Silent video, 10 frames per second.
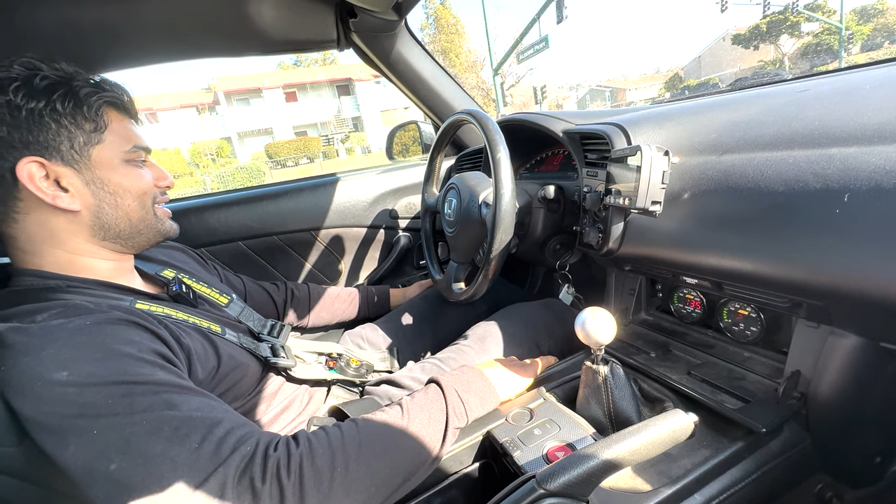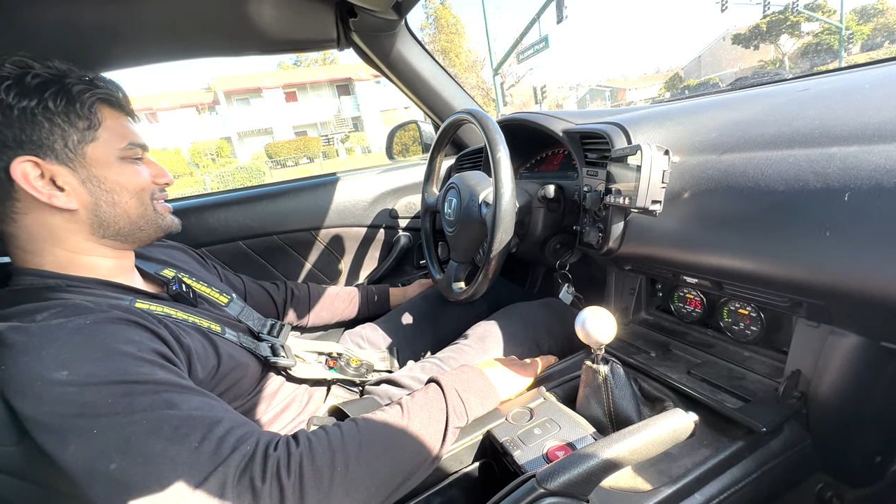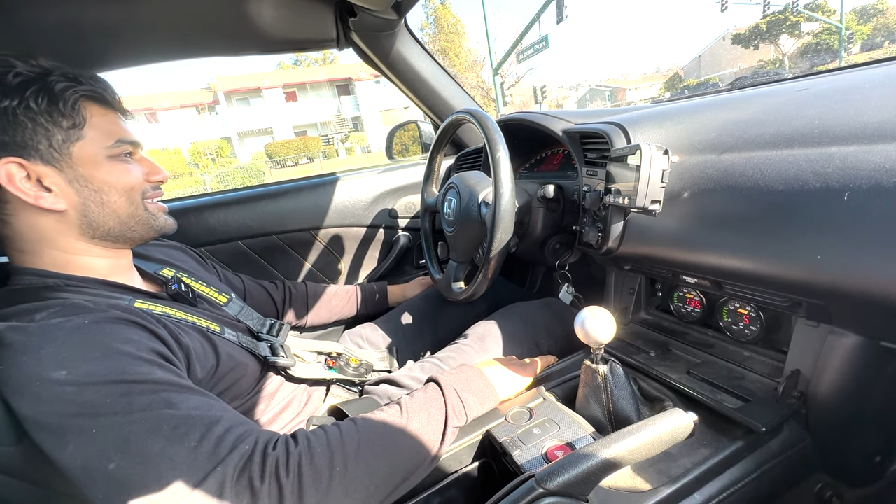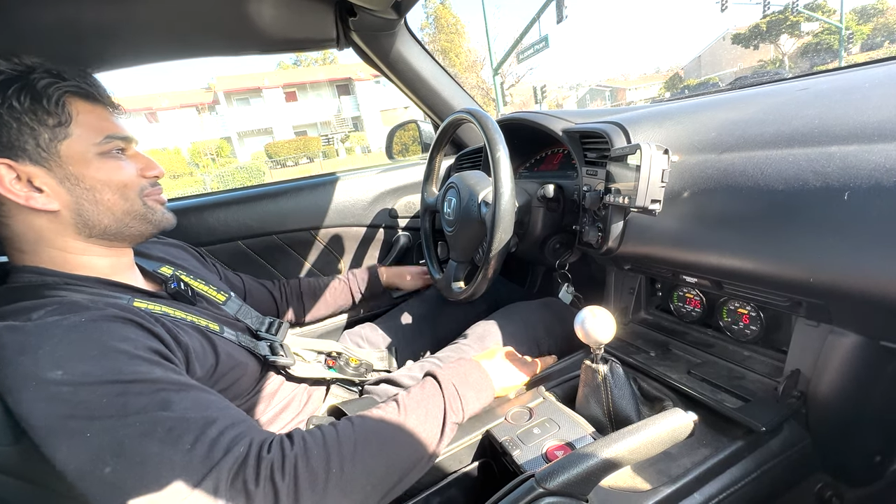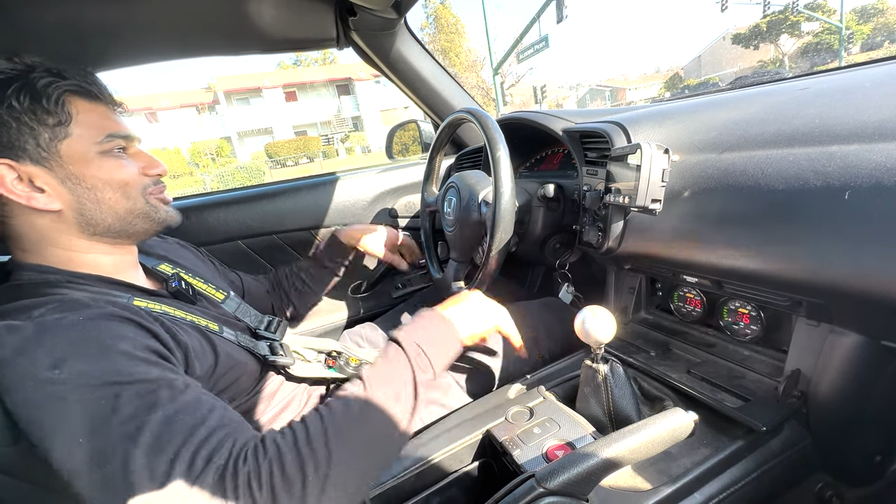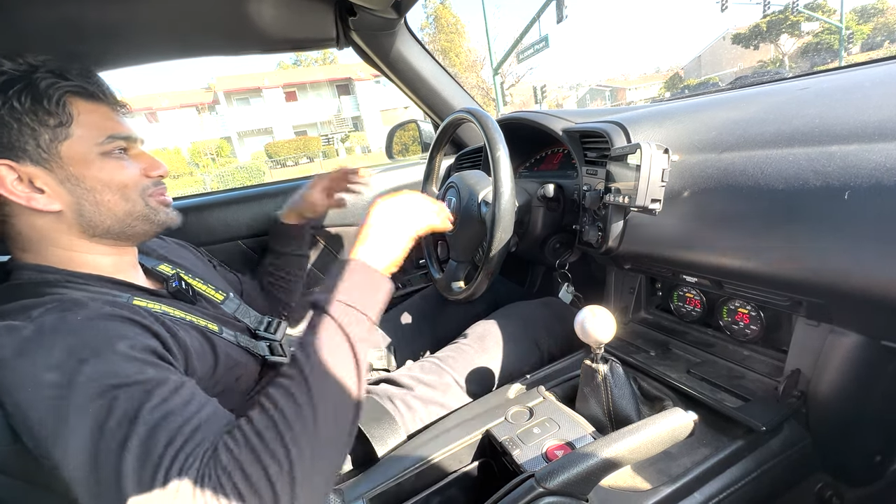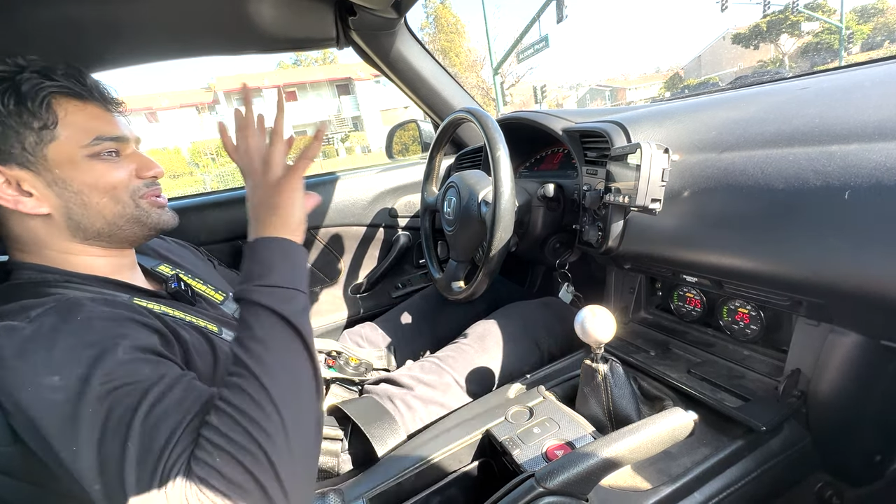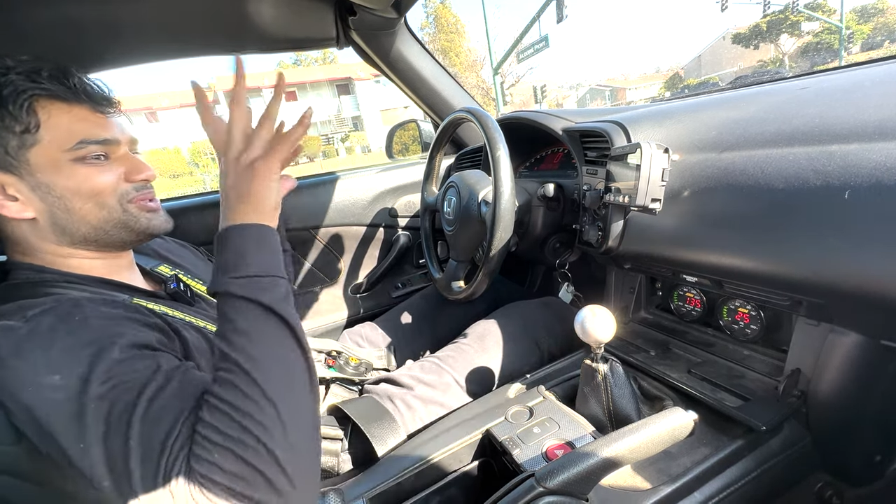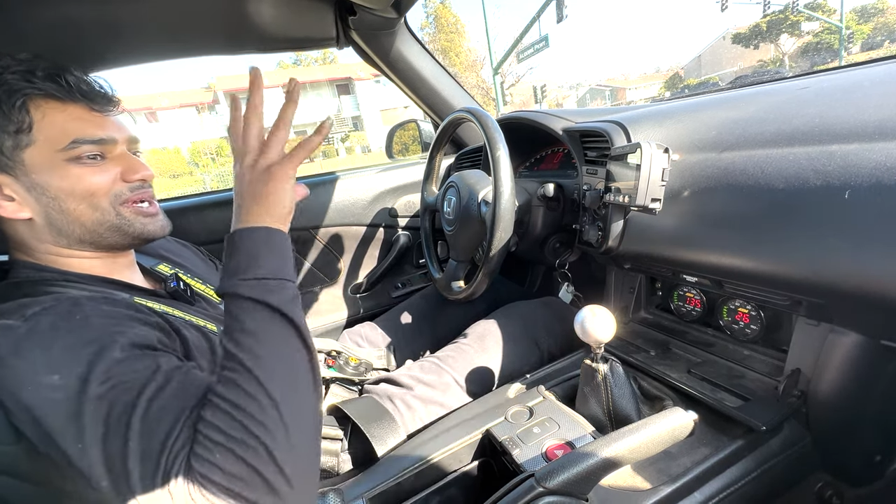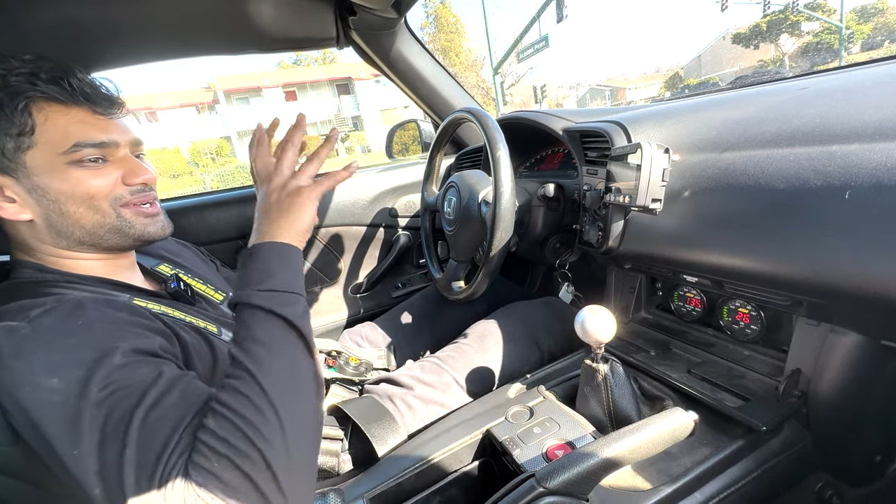It's, once you
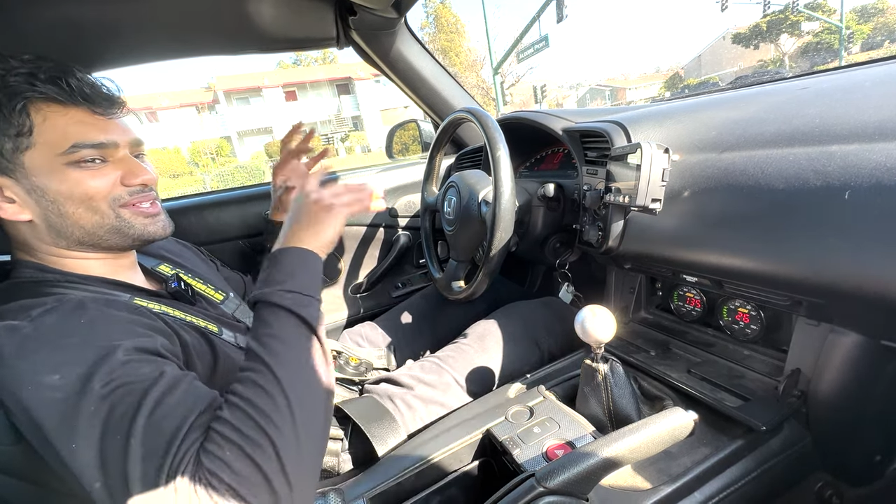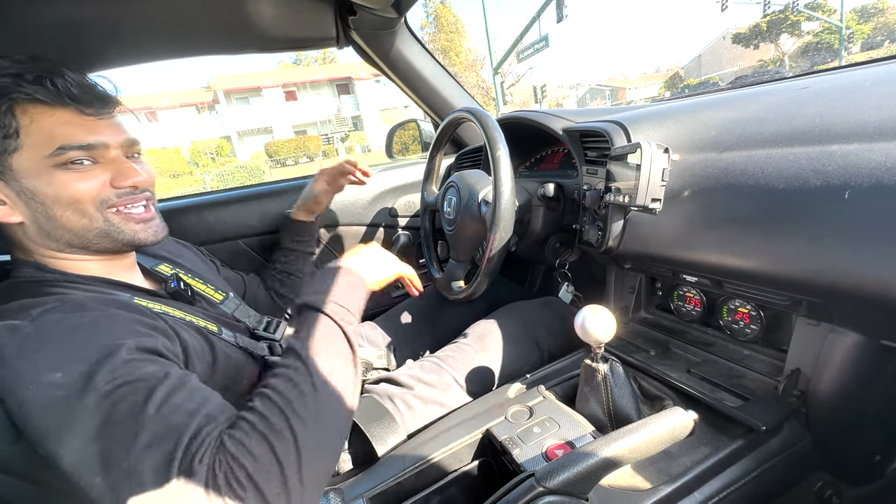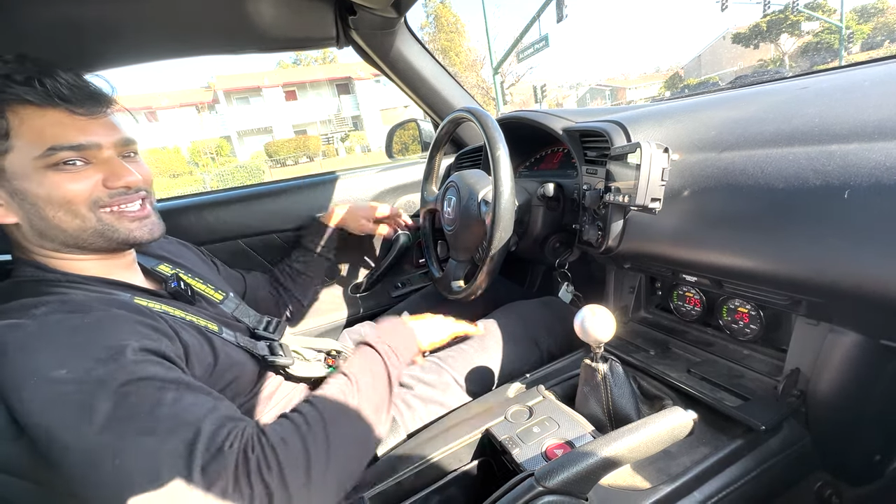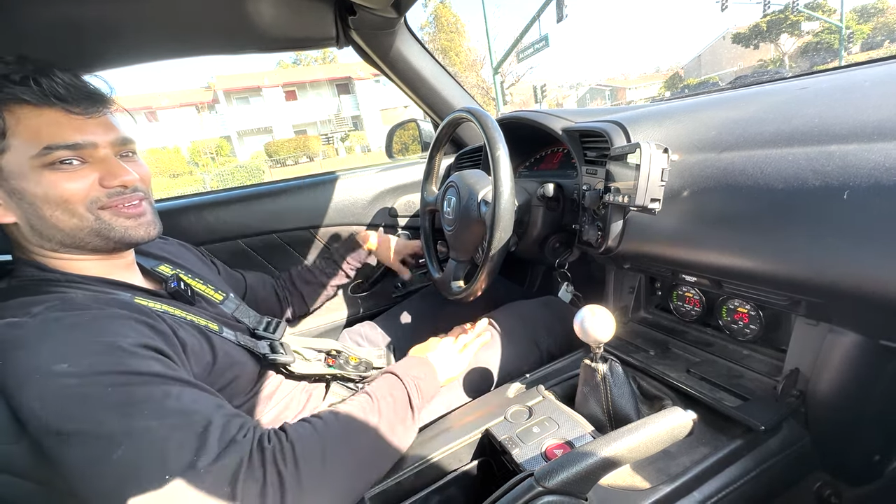tune out all like